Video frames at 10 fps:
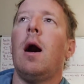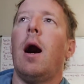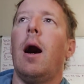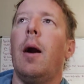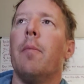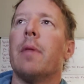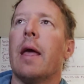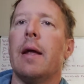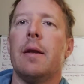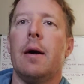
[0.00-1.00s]

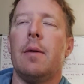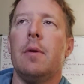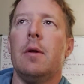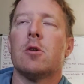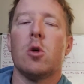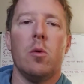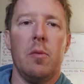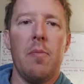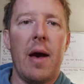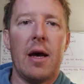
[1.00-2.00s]
So it would
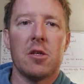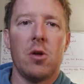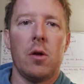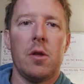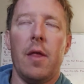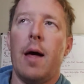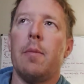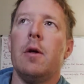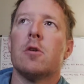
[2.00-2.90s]
be passed on to them.